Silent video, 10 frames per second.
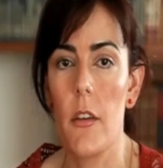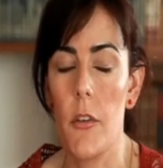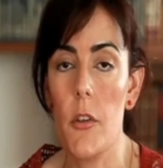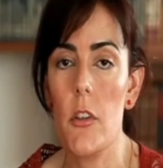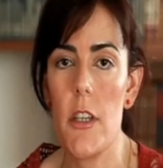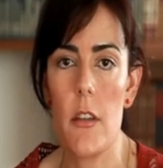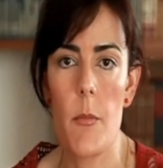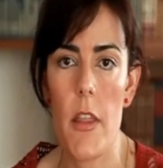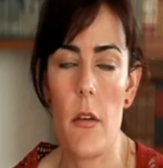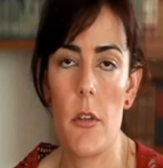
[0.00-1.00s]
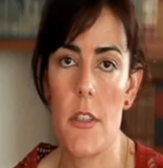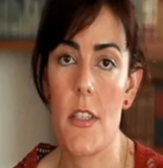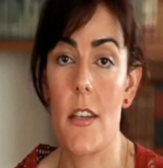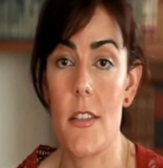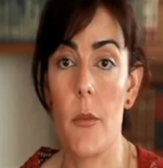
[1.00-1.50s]
Nucleotide metabolism
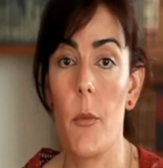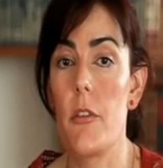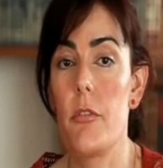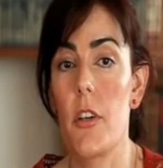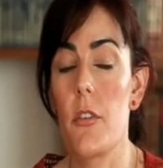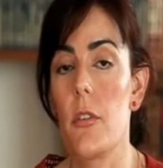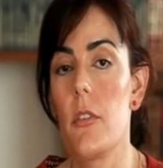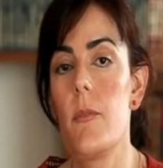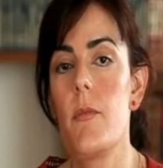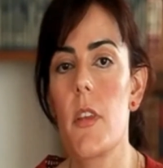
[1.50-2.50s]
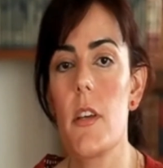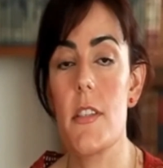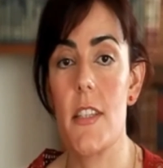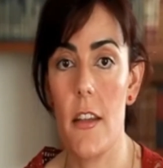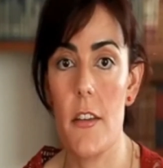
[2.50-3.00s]
has a dual function. A
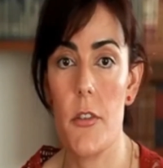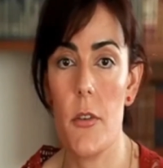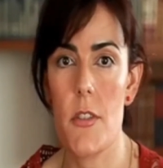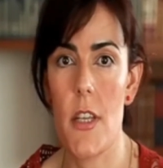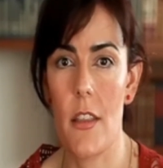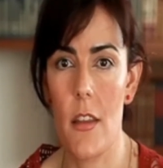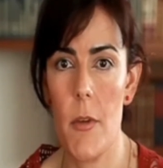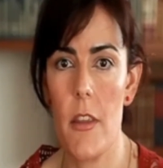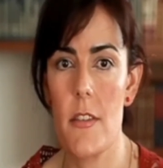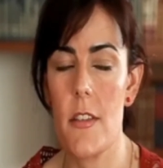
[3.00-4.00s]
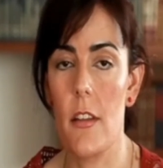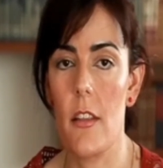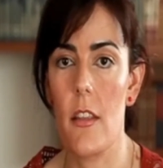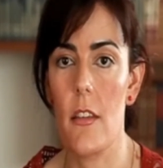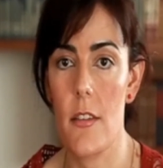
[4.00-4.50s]
study shows that thymidine
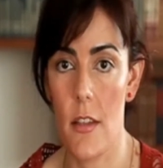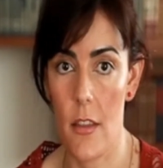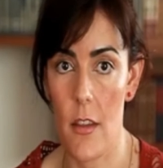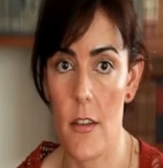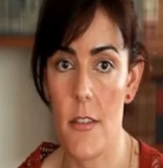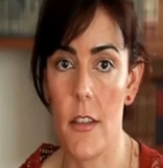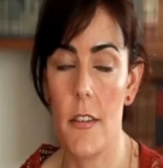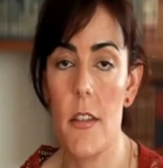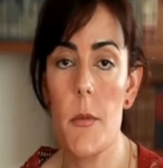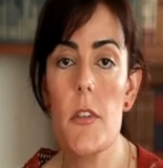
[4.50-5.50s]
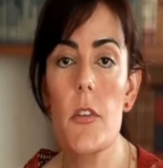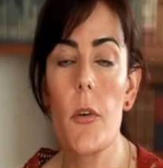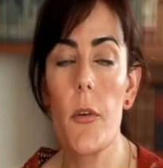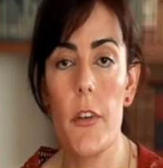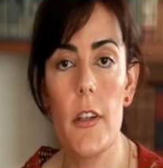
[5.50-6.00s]
synthase exhibits
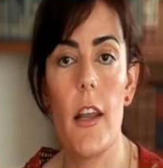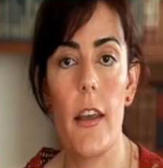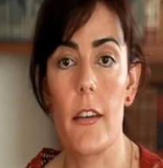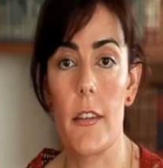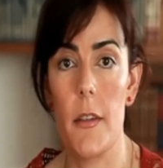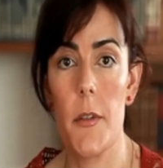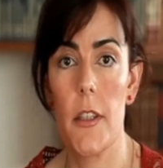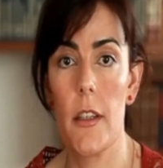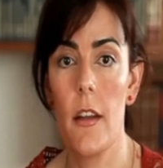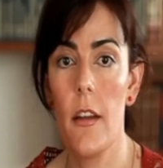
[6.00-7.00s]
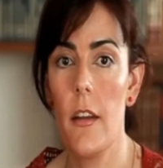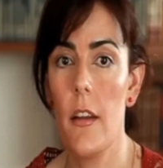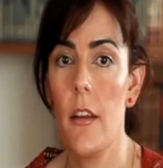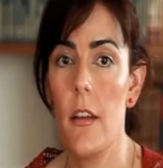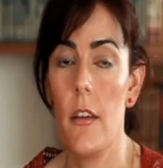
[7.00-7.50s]
oncogene-like activity.
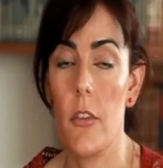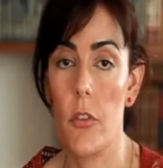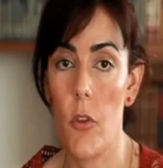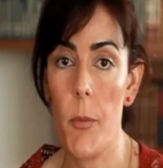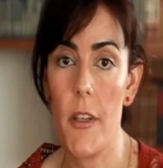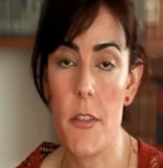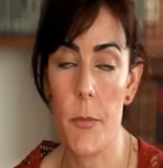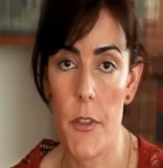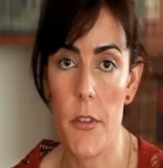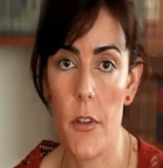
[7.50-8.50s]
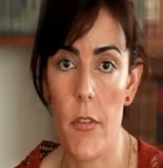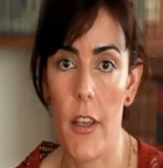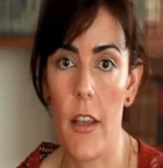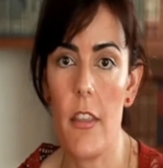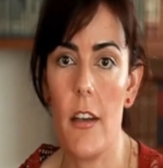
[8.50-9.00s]
Topic expression of the
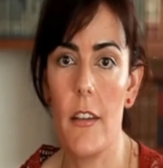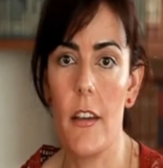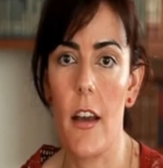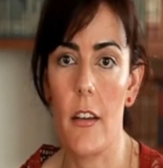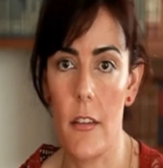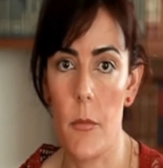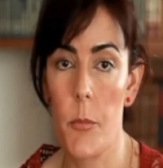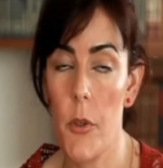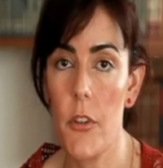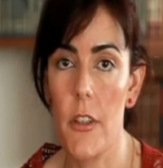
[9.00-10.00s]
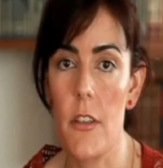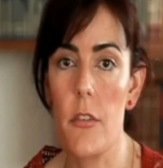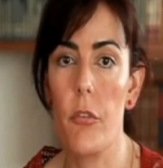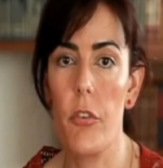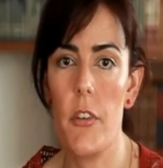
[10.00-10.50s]
catalytic active protein is
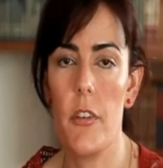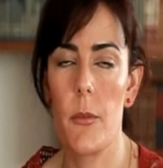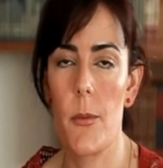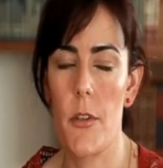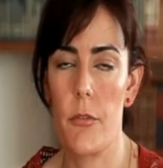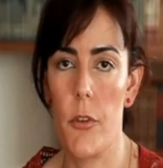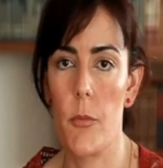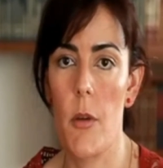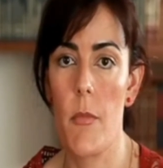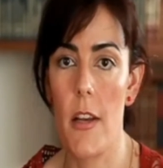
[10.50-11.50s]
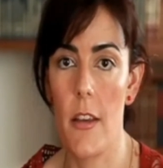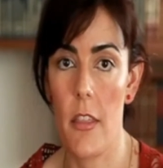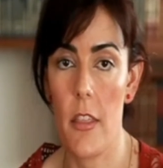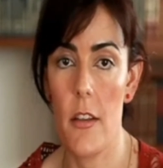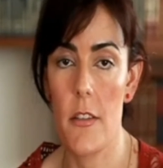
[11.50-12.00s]
sufficient to transform mammalian
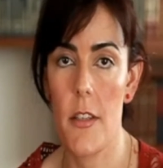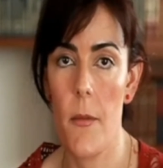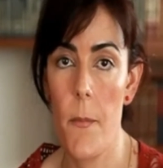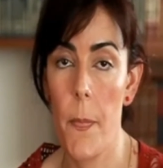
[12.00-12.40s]
cells.